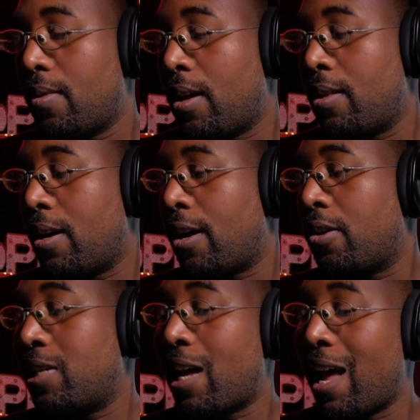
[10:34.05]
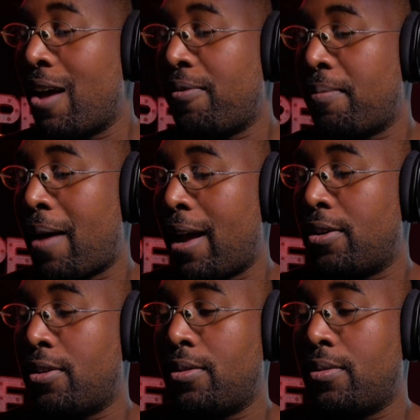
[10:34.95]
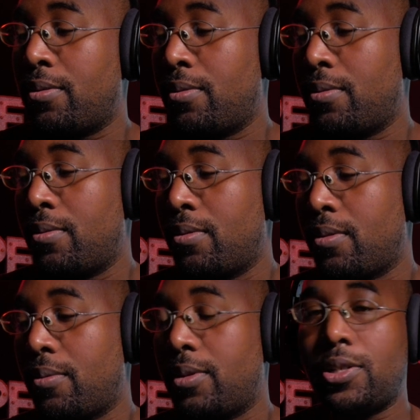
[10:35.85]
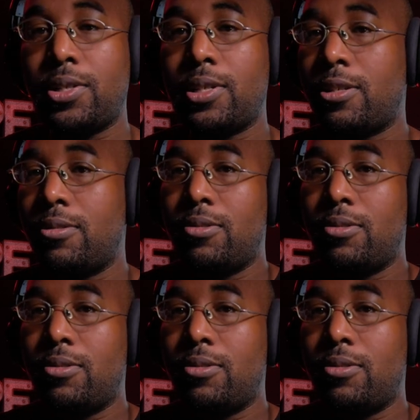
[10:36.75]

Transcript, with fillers: And then I go to F minor, which is just